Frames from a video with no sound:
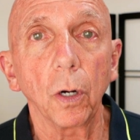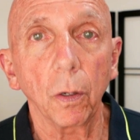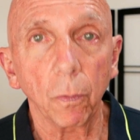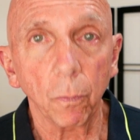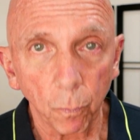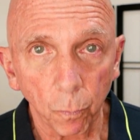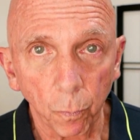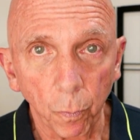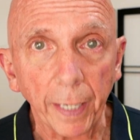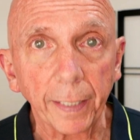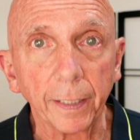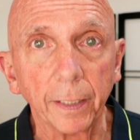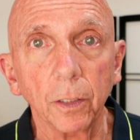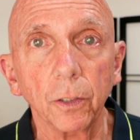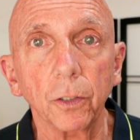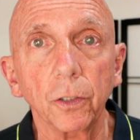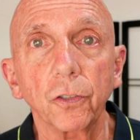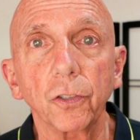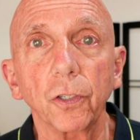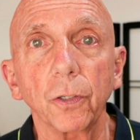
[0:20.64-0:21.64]

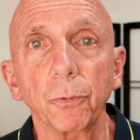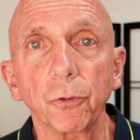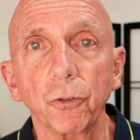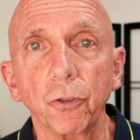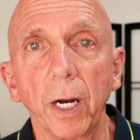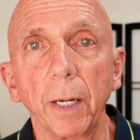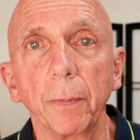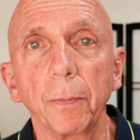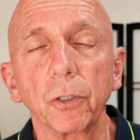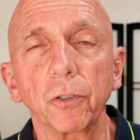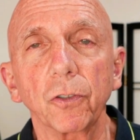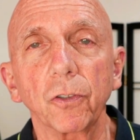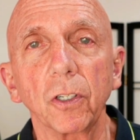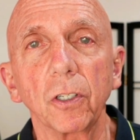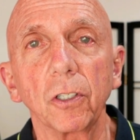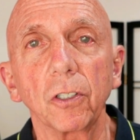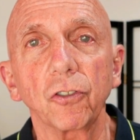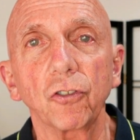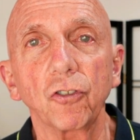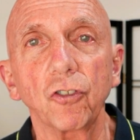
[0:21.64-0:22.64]
regular subscribers to
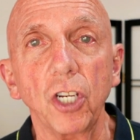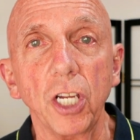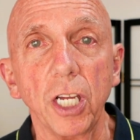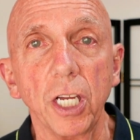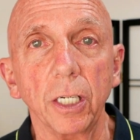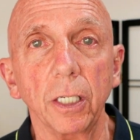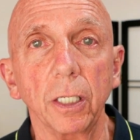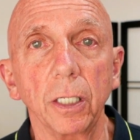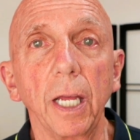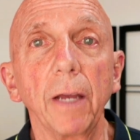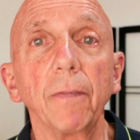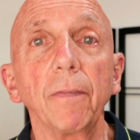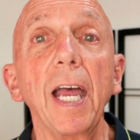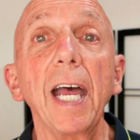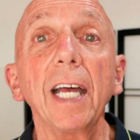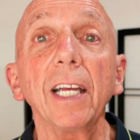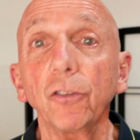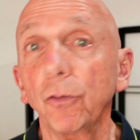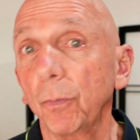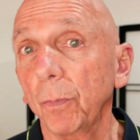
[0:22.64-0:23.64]
this channel, have
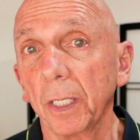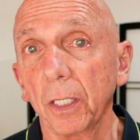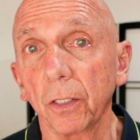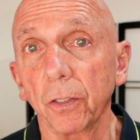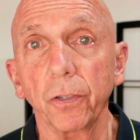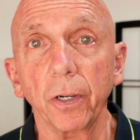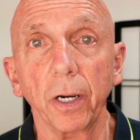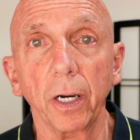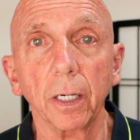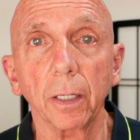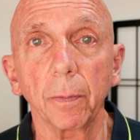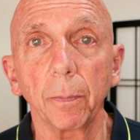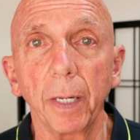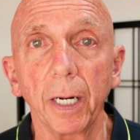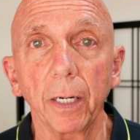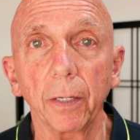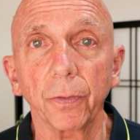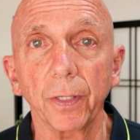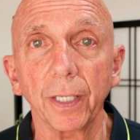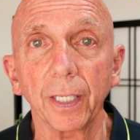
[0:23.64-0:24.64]
asked me to talk
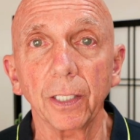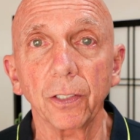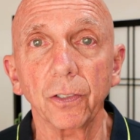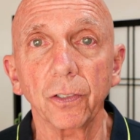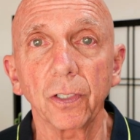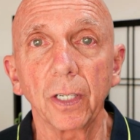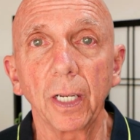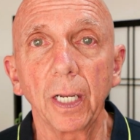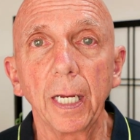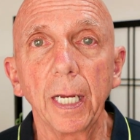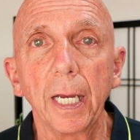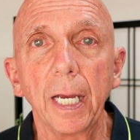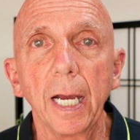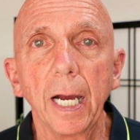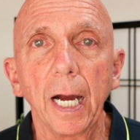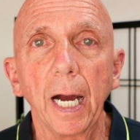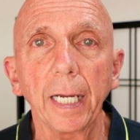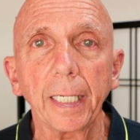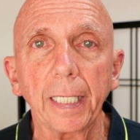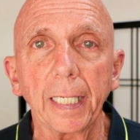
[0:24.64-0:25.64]
about this.
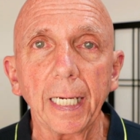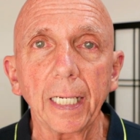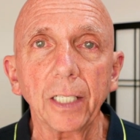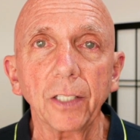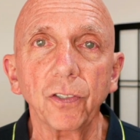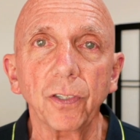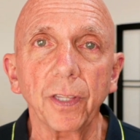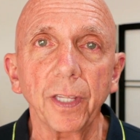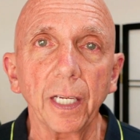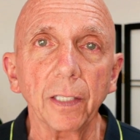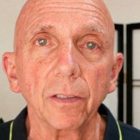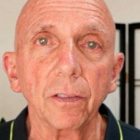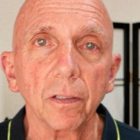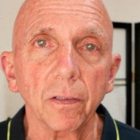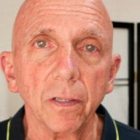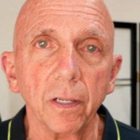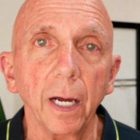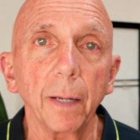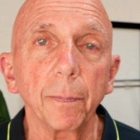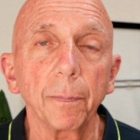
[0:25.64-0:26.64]
I guess that the
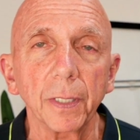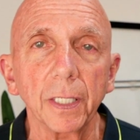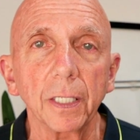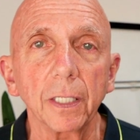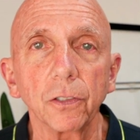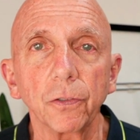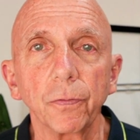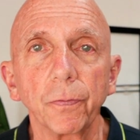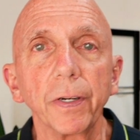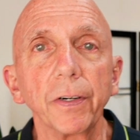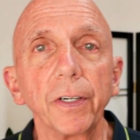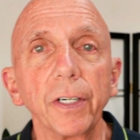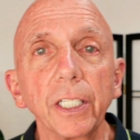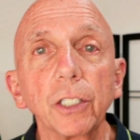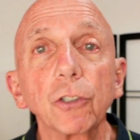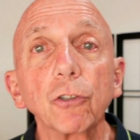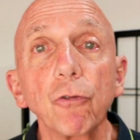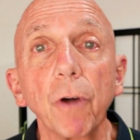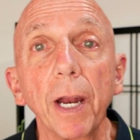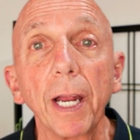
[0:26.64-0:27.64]
topic is very
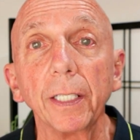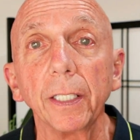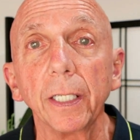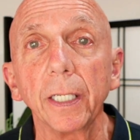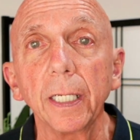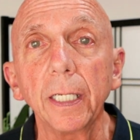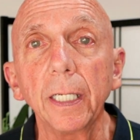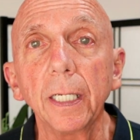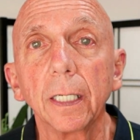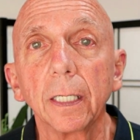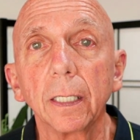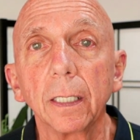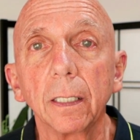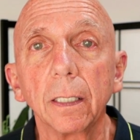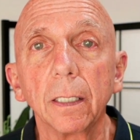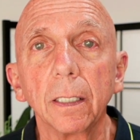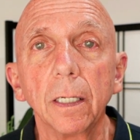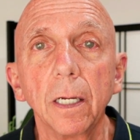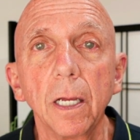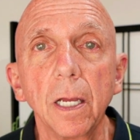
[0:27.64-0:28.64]
trendy.
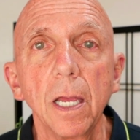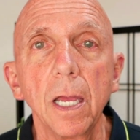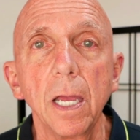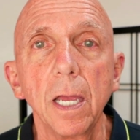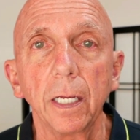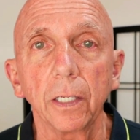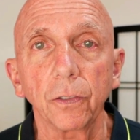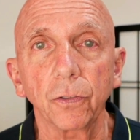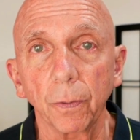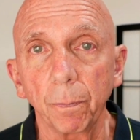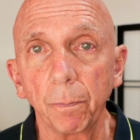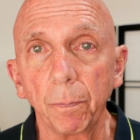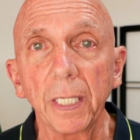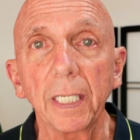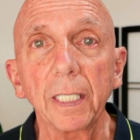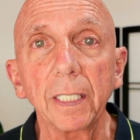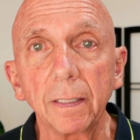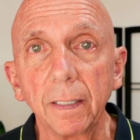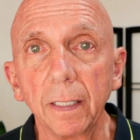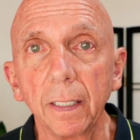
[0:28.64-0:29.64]
It's a
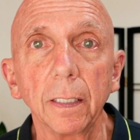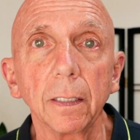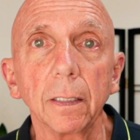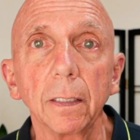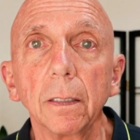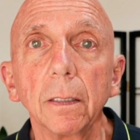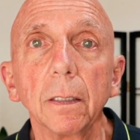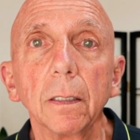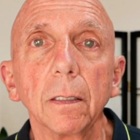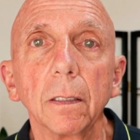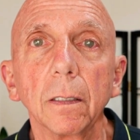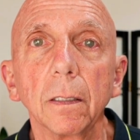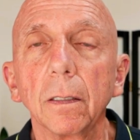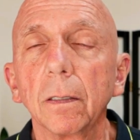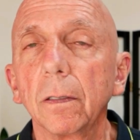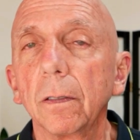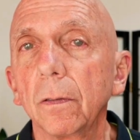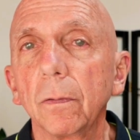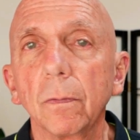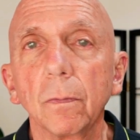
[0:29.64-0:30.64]
big deal.
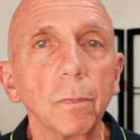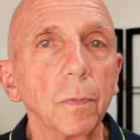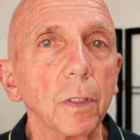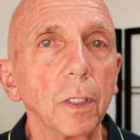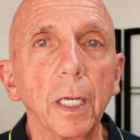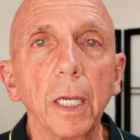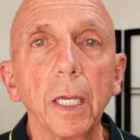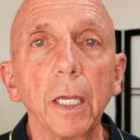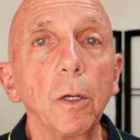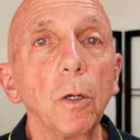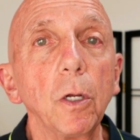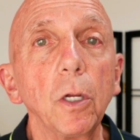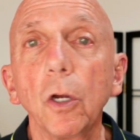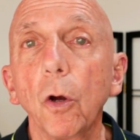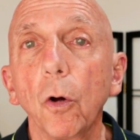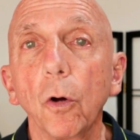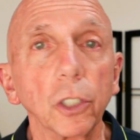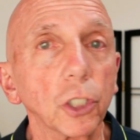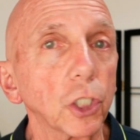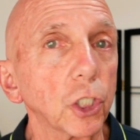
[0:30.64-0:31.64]
He
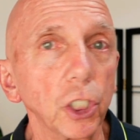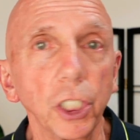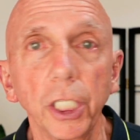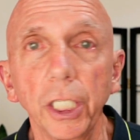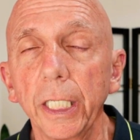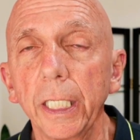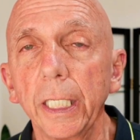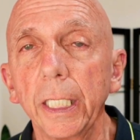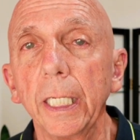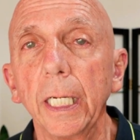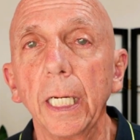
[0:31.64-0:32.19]
or she